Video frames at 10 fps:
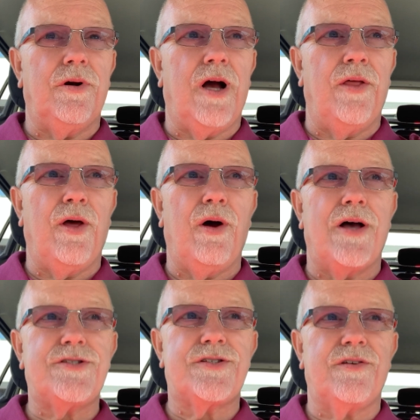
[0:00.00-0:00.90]
although I
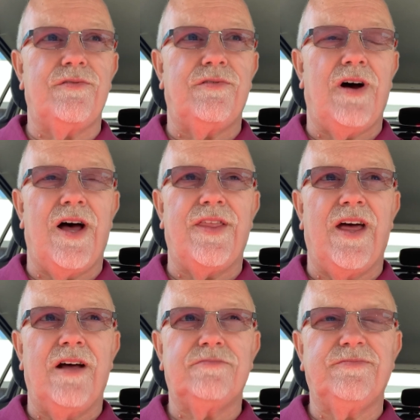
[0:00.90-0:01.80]
was
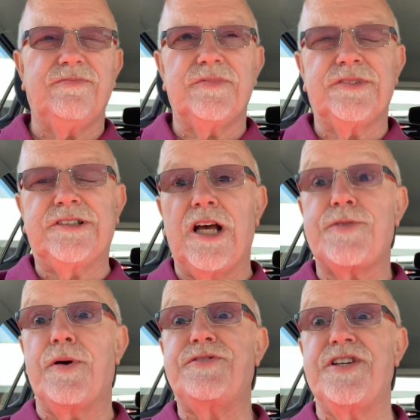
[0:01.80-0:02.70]
rather I
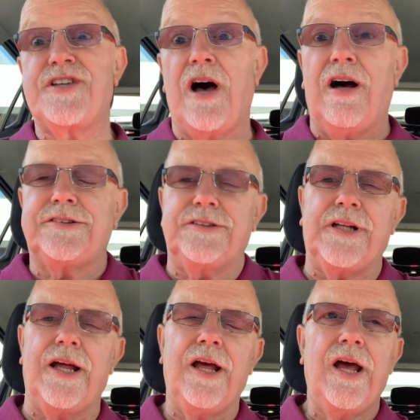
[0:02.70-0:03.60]
suppose, disheartened
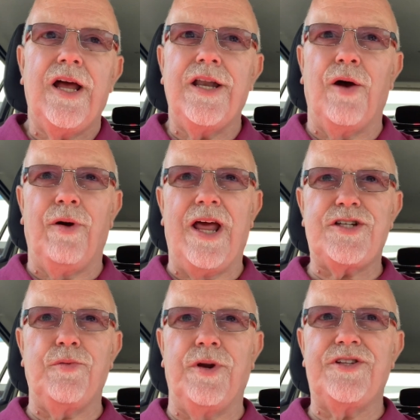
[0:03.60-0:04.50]
that no one
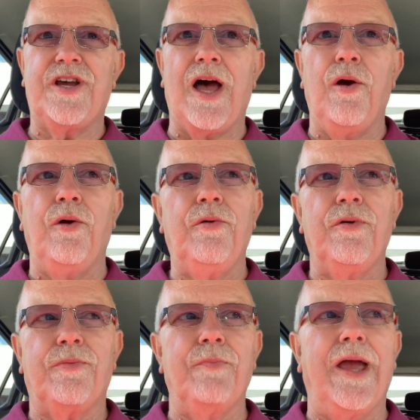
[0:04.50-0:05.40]
actually wanted to go
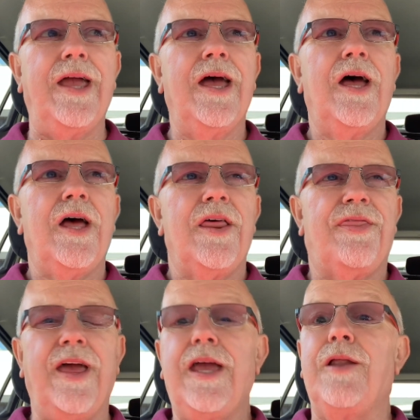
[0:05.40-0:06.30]
with me.
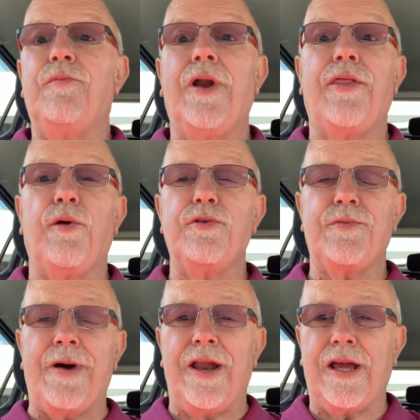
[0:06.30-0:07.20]
Thinking, when I thought
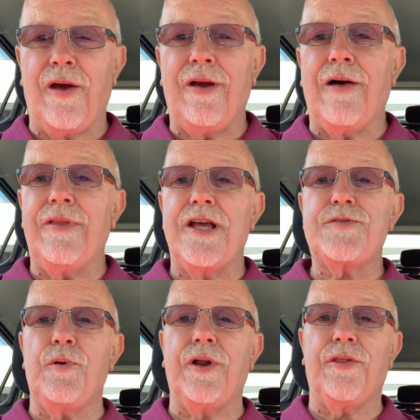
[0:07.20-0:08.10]
about it going up there this
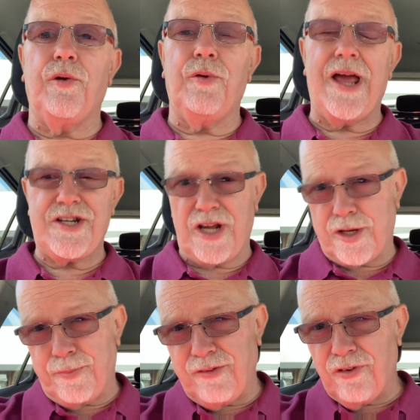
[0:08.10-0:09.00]
morning, I thought, well, actually, I
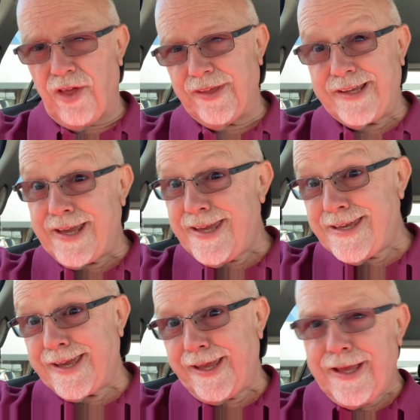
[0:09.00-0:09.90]
can be rather
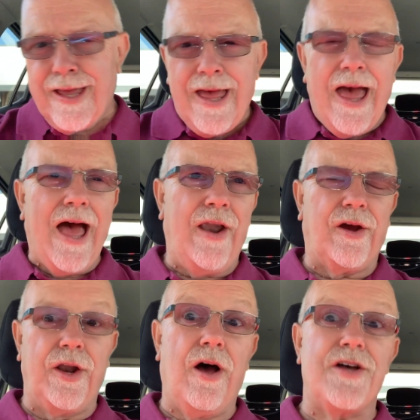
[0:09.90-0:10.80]
geeky and I
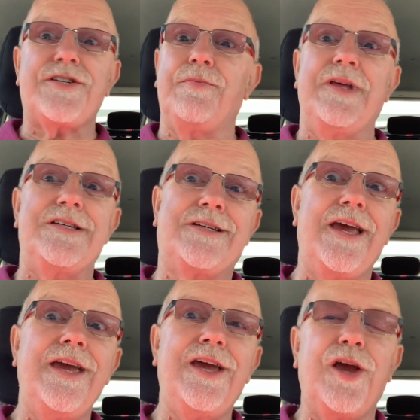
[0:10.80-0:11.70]
can ask some of these
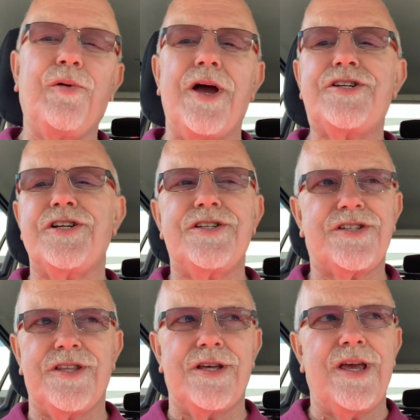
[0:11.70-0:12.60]
geeky questions
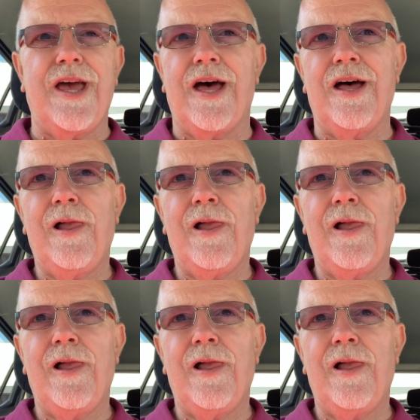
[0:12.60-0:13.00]
to the